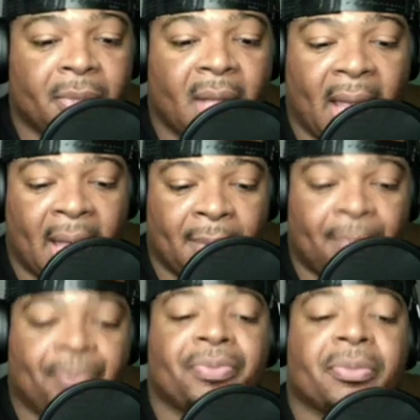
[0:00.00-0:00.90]
And
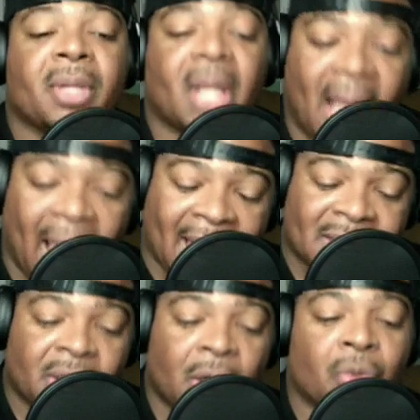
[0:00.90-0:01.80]
as it
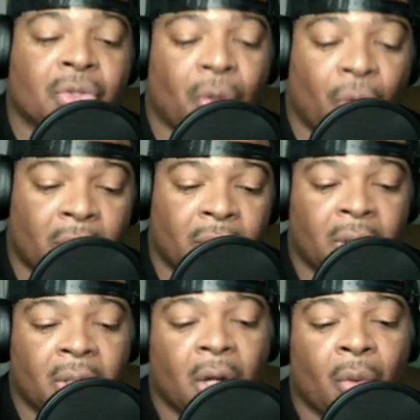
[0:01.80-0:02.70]
goes on,
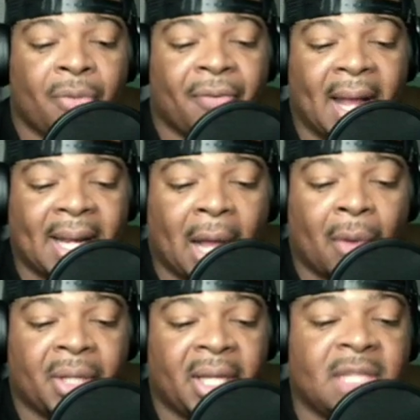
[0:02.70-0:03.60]
we find out
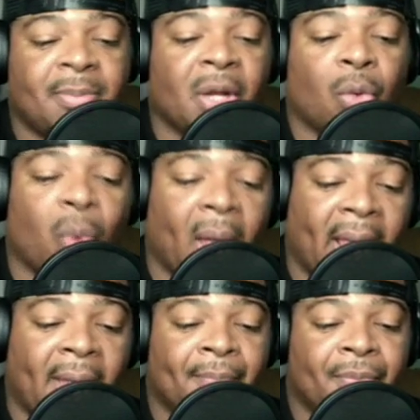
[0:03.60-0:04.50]
that he's been
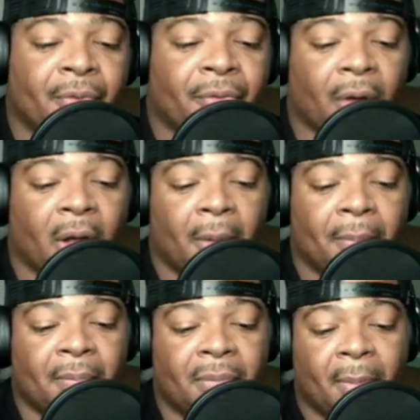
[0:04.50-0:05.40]
away
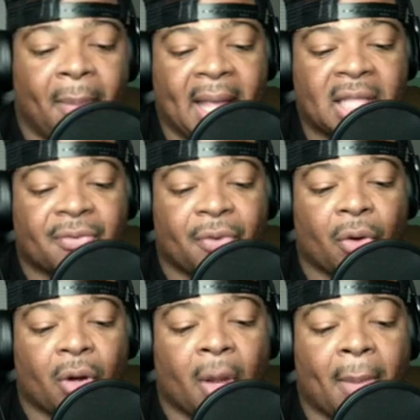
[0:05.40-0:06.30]
from the banks
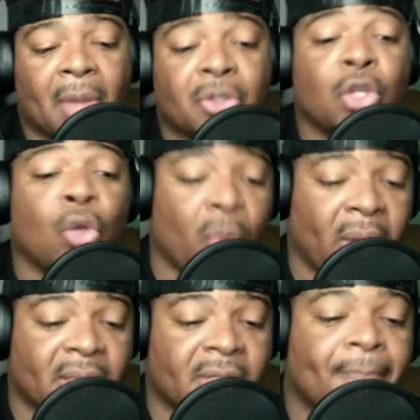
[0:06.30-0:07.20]
for about 2
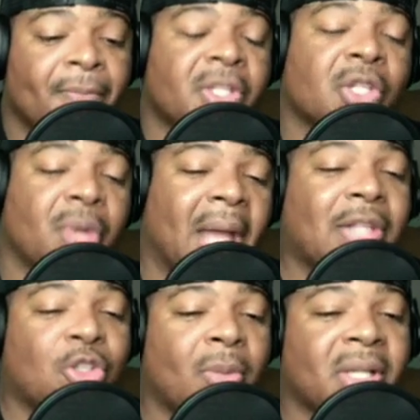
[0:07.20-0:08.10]
weeks. So not
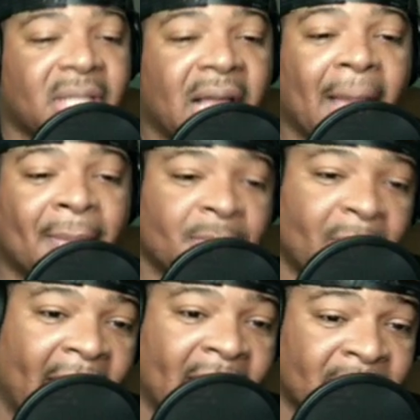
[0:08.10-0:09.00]
too much time has
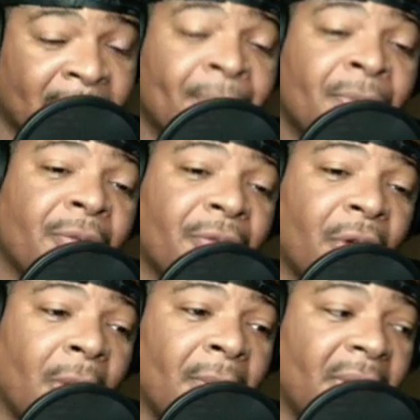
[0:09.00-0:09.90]
passed
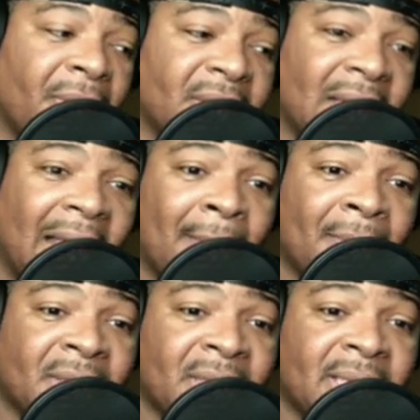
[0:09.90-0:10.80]
from the time the
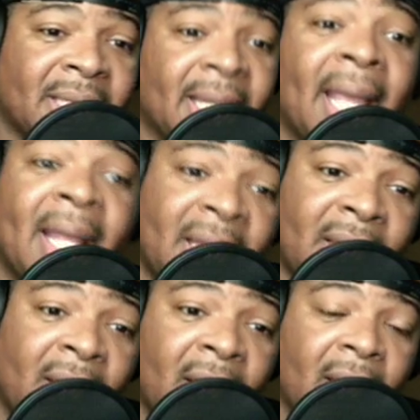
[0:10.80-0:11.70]
season ended
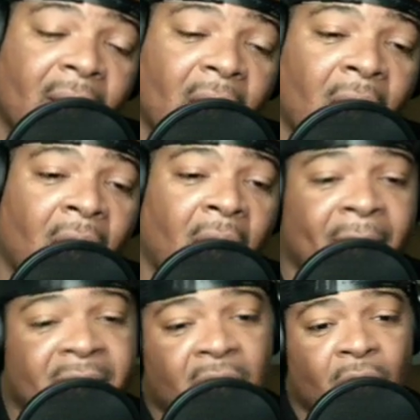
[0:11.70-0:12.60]
up
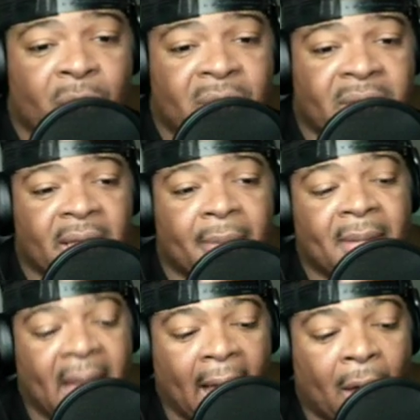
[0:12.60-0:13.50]
until we see him
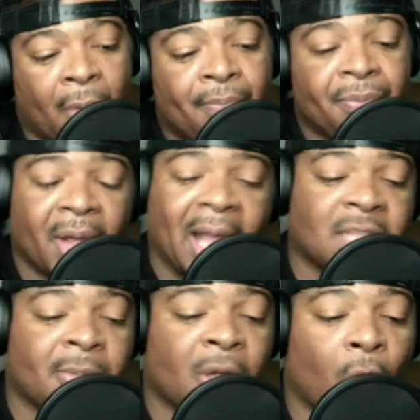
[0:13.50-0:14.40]
now. There hasn't
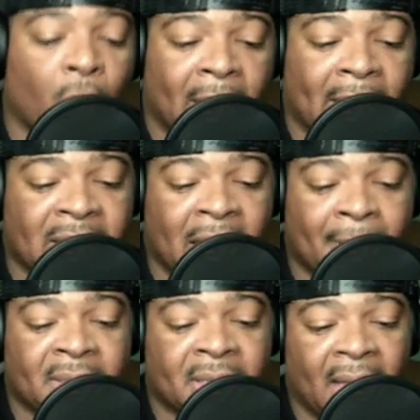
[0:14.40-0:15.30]
been a whole lot of time
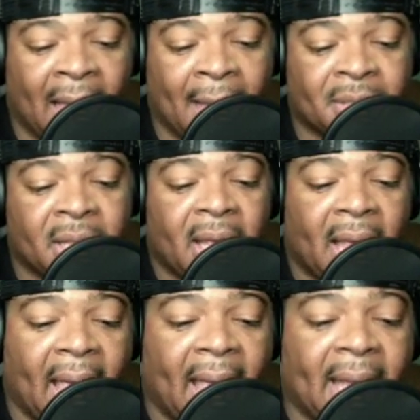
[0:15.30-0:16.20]
that's elapsed.
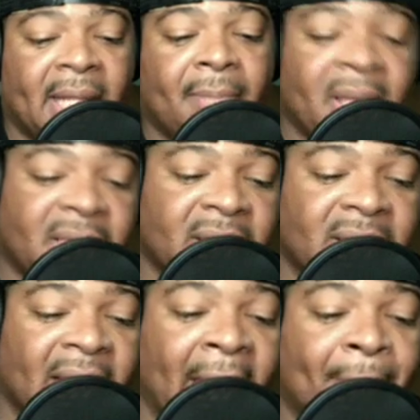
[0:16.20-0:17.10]
And he mentions
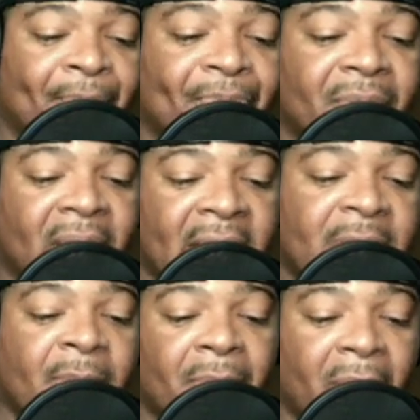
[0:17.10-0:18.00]
that he's
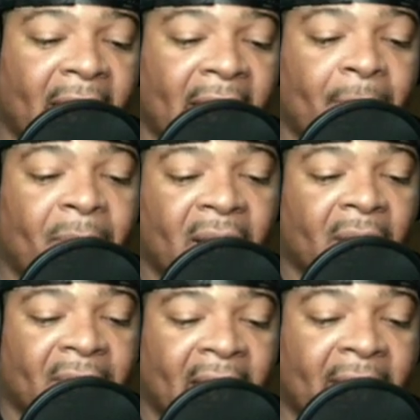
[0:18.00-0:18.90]
been playing pickup
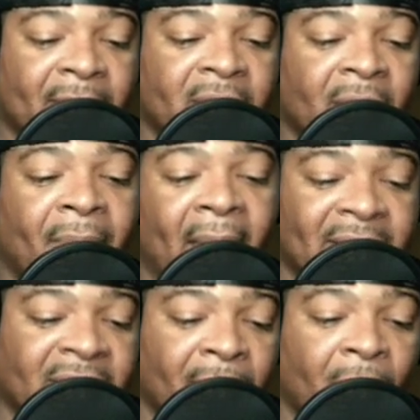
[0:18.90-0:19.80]
games of
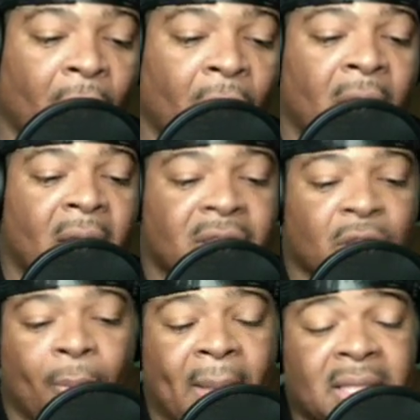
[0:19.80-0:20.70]
basketball. So
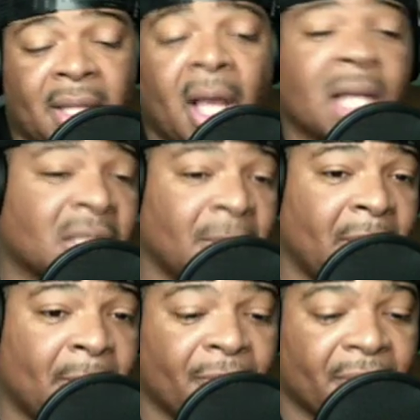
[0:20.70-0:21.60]
basically hustling
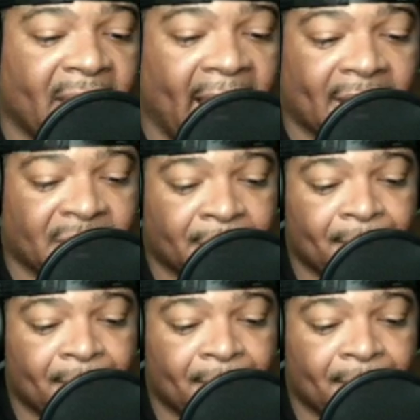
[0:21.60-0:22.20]
people for cash.